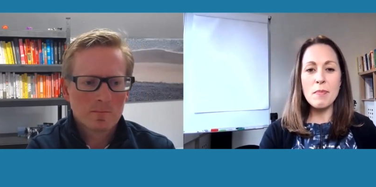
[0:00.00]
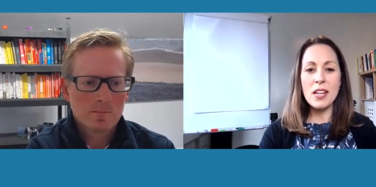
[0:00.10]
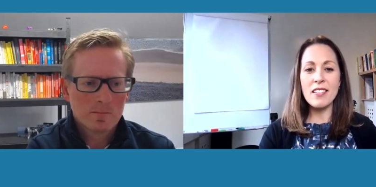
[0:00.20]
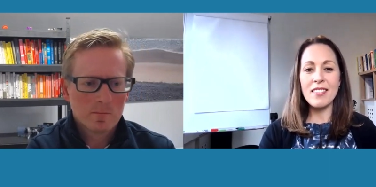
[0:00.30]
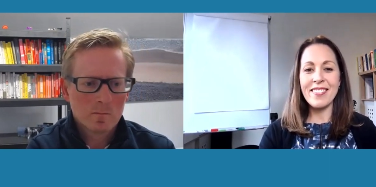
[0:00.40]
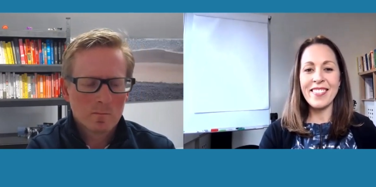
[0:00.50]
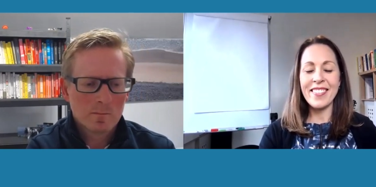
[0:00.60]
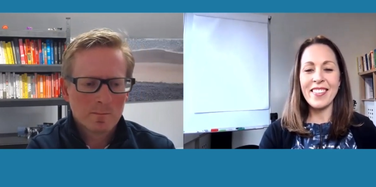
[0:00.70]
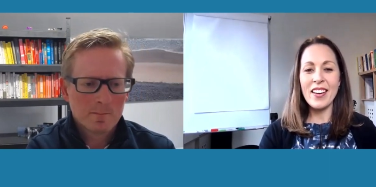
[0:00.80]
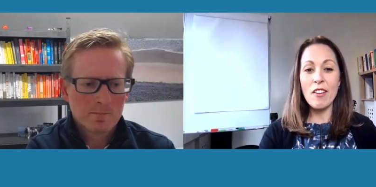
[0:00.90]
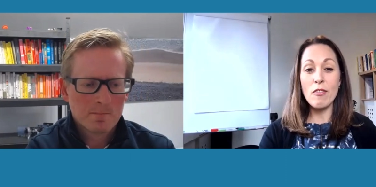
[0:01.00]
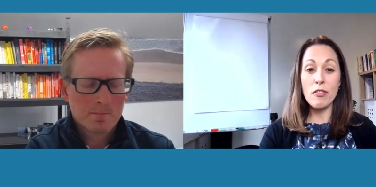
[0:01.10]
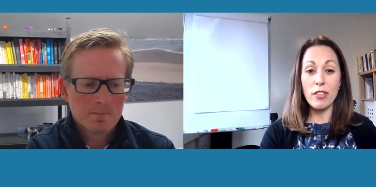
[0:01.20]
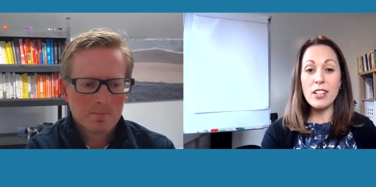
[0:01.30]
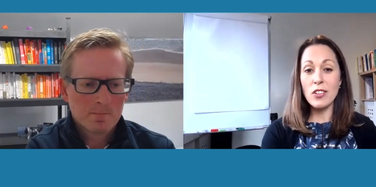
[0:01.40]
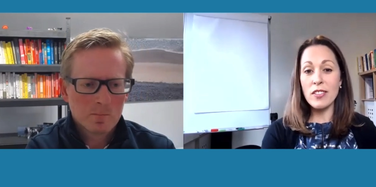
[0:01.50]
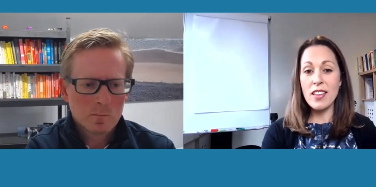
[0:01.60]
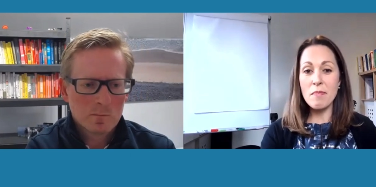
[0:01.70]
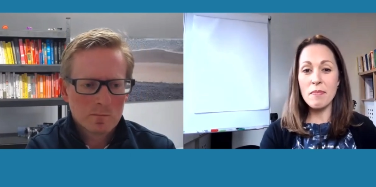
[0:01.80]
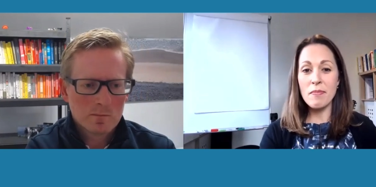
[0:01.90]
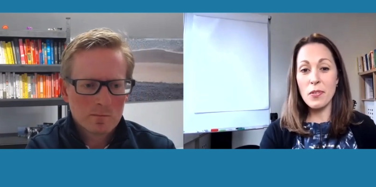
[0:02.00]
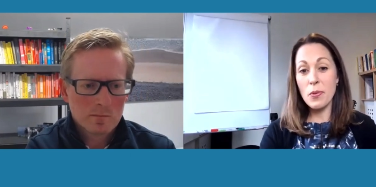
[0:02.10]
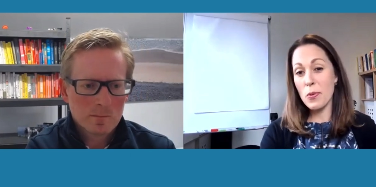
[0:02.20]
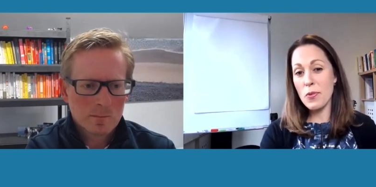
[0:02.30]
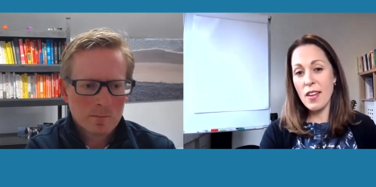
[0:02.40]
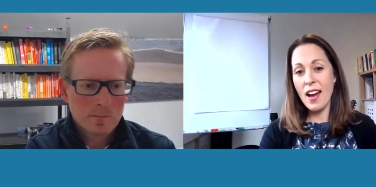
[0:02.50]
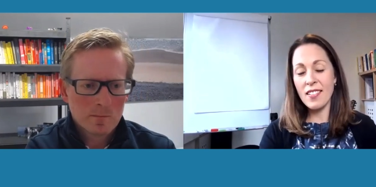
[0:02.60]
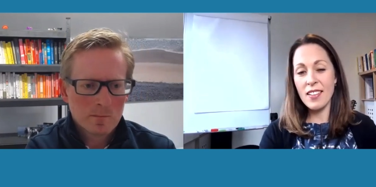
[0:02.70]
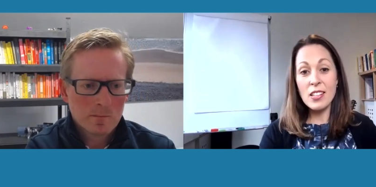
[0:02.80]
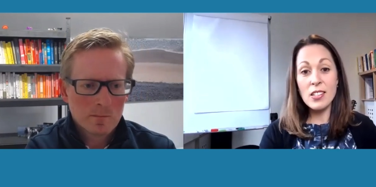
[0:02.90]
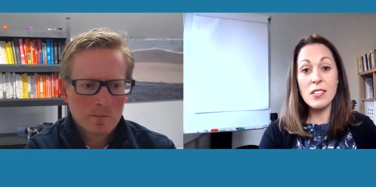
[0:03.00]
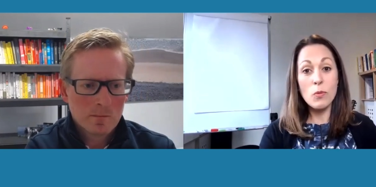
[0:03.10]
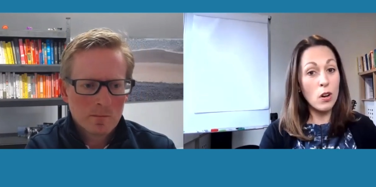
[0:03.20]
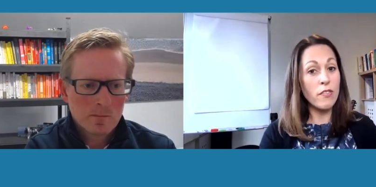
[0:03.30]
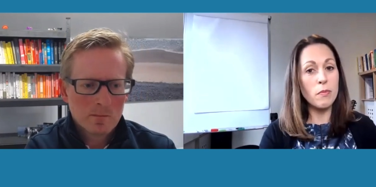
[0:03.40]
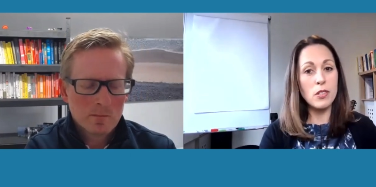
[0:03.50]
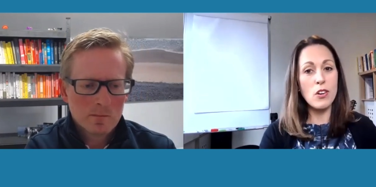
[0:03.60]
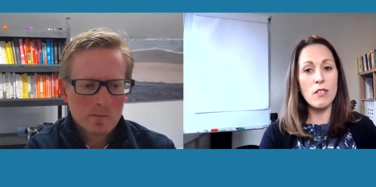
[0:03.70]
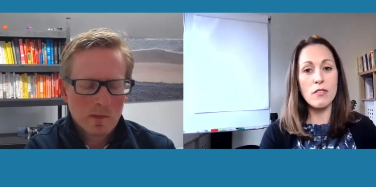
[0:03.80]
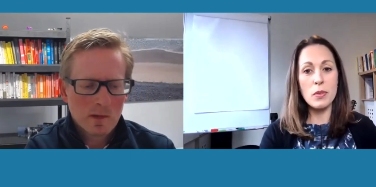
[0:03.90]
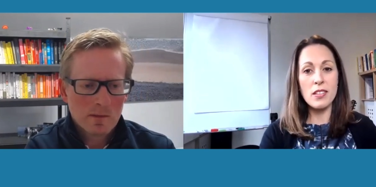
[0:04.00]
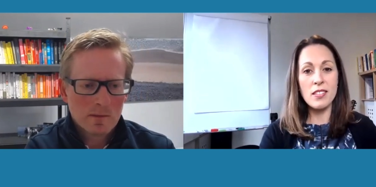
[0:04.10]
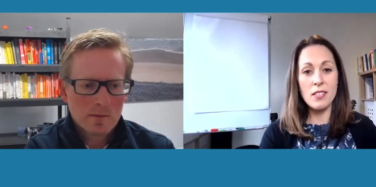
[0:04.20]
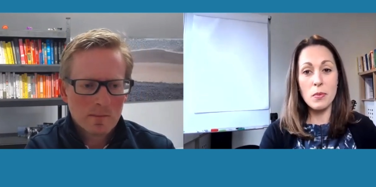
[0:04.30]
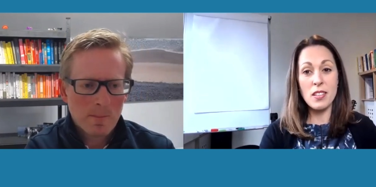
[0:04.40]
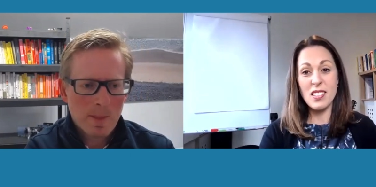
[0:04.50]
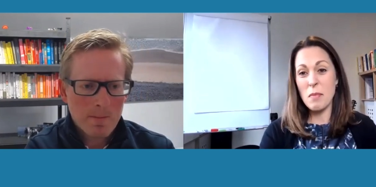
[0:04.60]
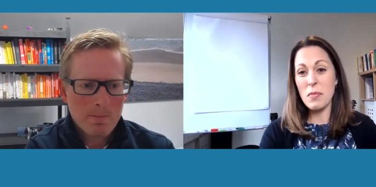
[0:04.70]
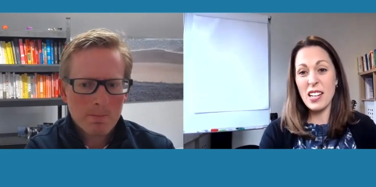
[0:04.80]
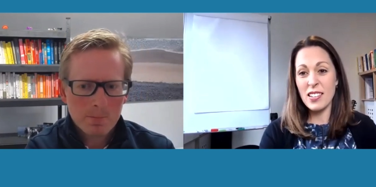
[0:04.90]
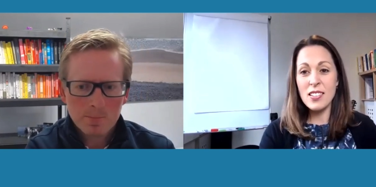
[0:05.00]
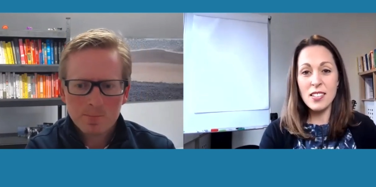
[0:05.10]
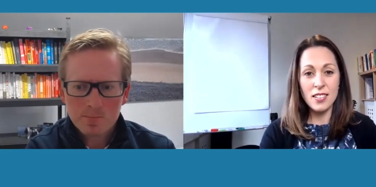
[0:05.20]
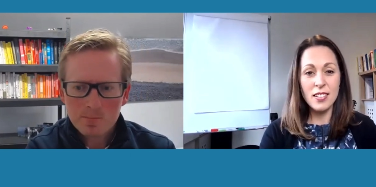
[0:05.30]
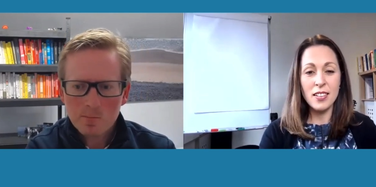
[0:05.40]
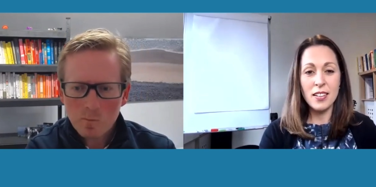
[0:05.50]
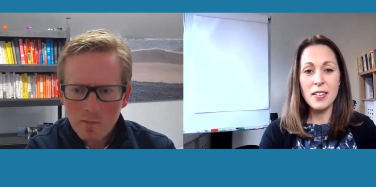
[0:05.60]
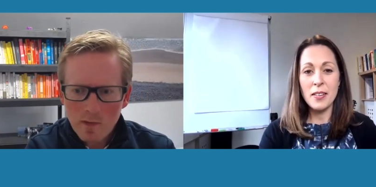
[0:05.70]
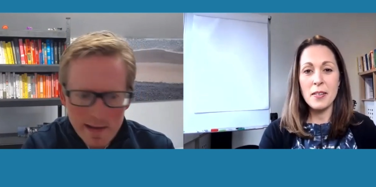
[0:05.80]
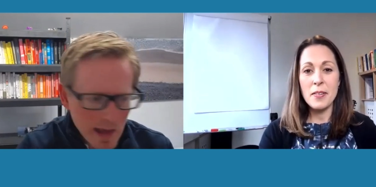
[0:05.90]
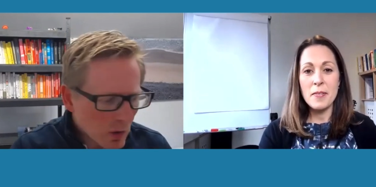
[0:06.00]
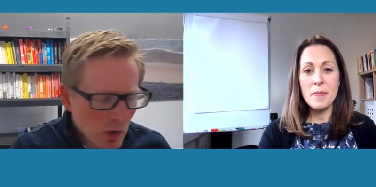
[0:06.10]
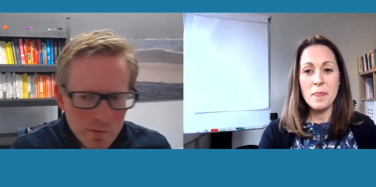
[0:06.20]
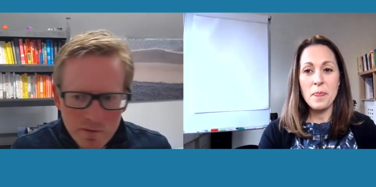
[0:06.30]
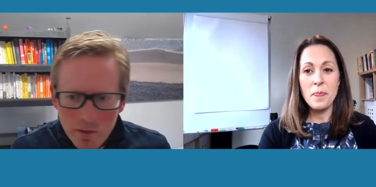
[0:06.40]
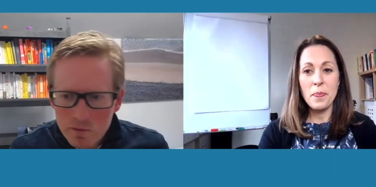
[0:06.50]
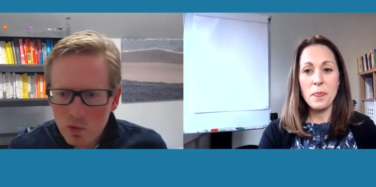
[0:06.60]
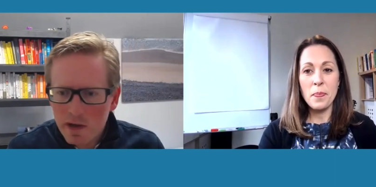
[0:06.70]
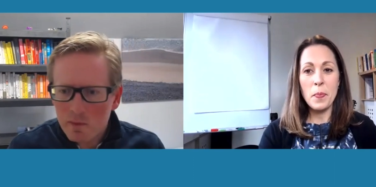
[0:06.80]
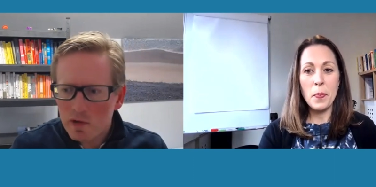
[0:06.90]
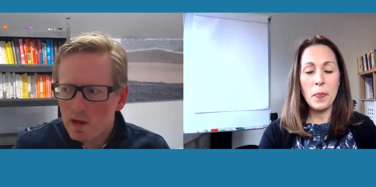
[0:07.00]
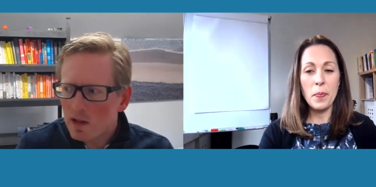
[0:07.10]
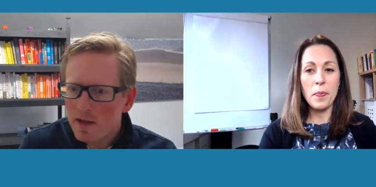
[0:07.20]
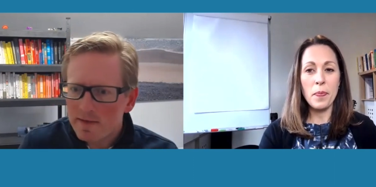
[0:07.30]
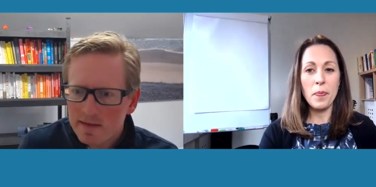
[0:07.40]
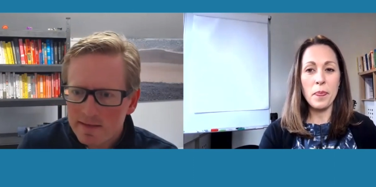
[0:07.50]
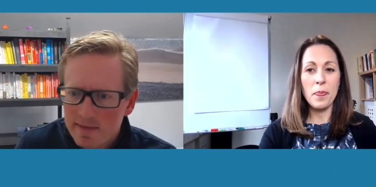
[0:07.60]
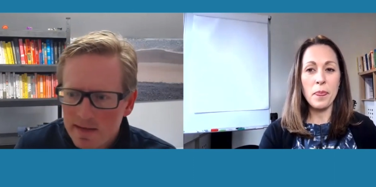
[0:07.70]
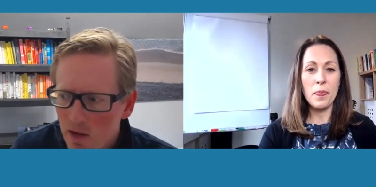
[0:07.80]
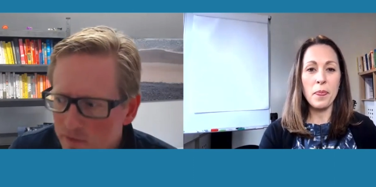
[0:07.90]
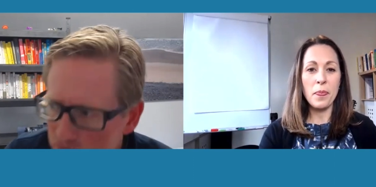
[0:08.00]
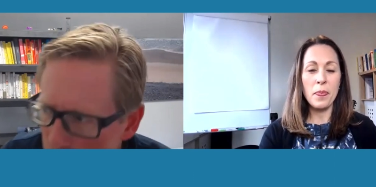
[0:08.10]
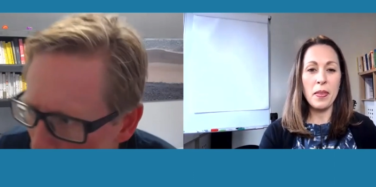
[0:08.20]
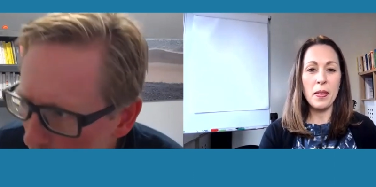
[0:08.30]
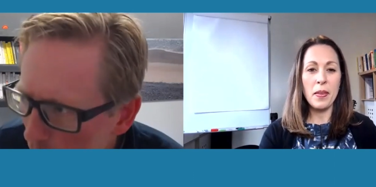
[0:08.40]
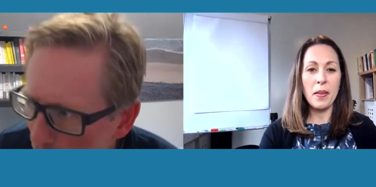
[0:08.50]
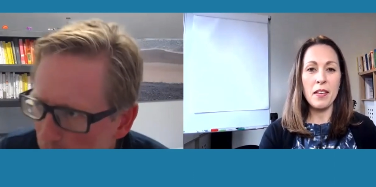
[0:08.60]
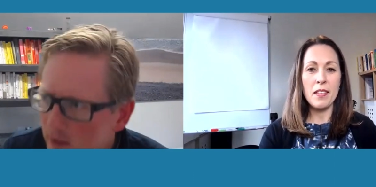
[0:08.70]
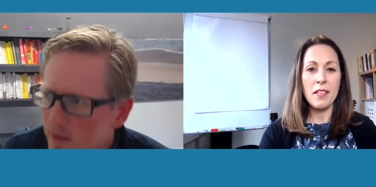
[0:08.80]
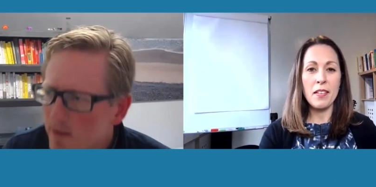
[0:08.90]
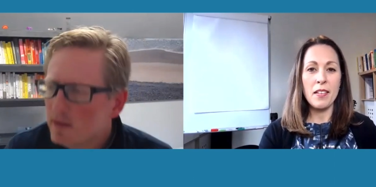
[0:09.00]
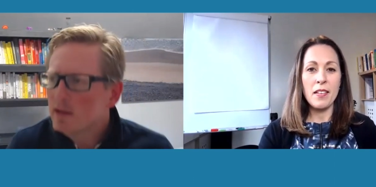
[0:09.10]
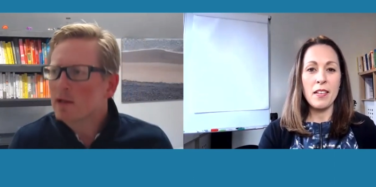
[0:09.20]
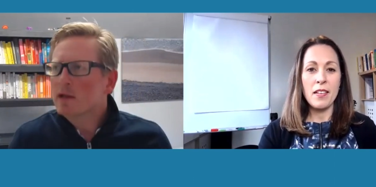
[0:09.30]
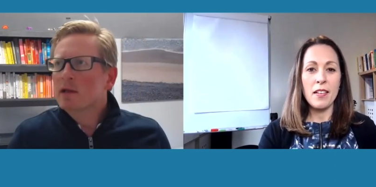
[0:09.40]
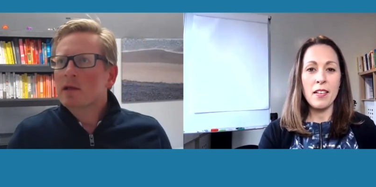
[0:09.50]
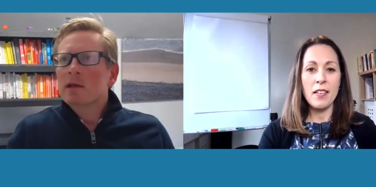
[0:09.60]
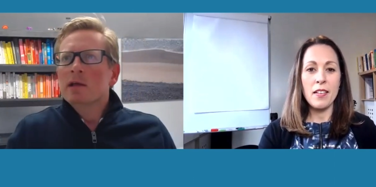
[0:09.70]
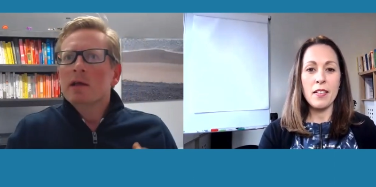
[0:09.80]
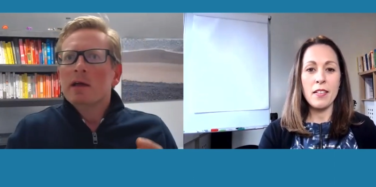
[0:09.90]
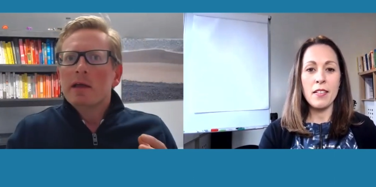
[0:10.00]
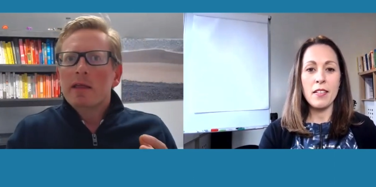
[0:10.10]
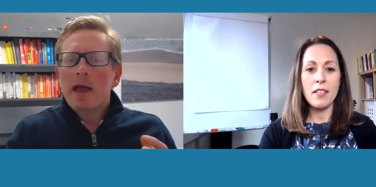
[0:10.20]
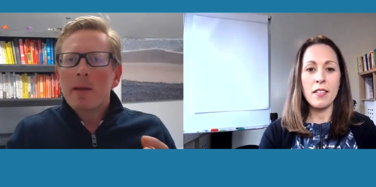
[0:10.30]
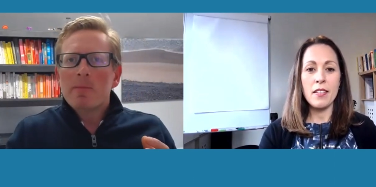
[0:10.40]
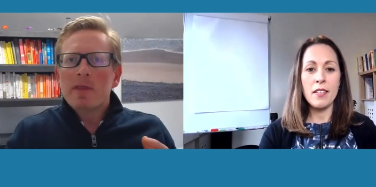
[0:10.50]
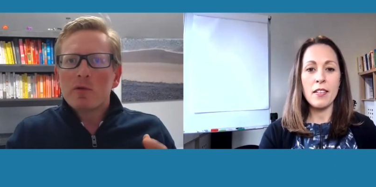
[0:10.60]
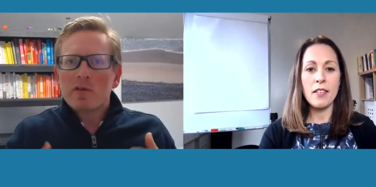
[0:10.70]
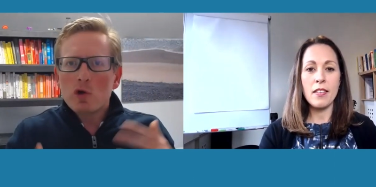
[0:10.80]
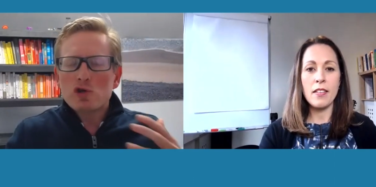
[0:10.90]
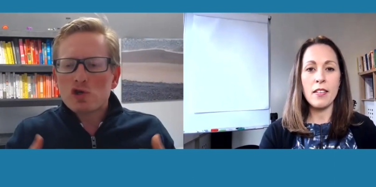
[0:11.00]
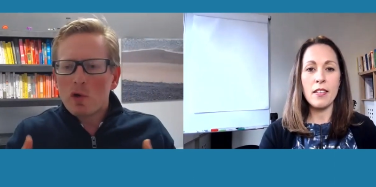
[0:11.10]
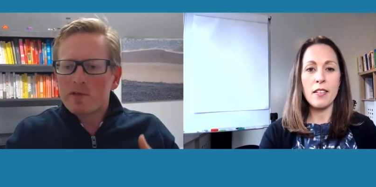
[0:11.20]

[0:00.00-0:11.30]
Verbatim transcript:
Speaker 1: and and reflect on them through that is what I've observed with with some leaders.
Speaker 2: Yeah, look, I was I was working with a client say, say last year, right, where um, there was a notion of the